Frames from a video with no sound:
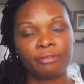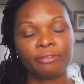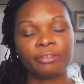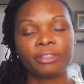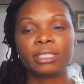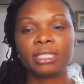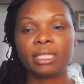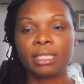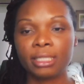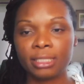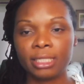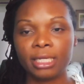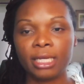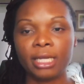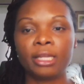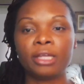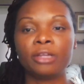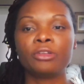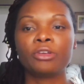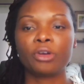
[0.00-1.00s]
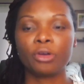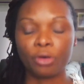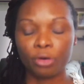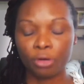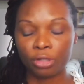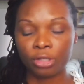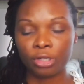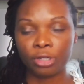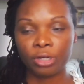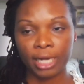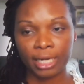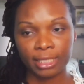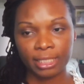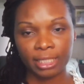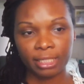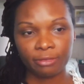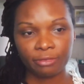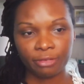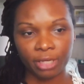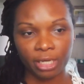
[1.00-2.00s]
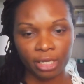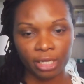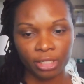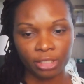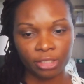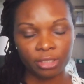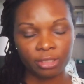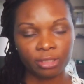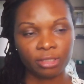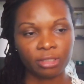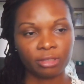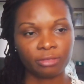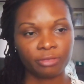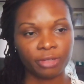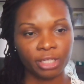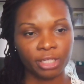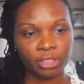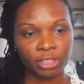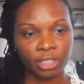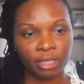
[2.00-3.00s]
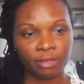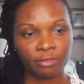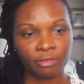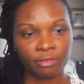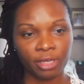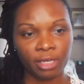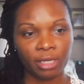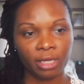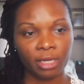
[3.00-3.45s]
facilitating earlier identification of HIV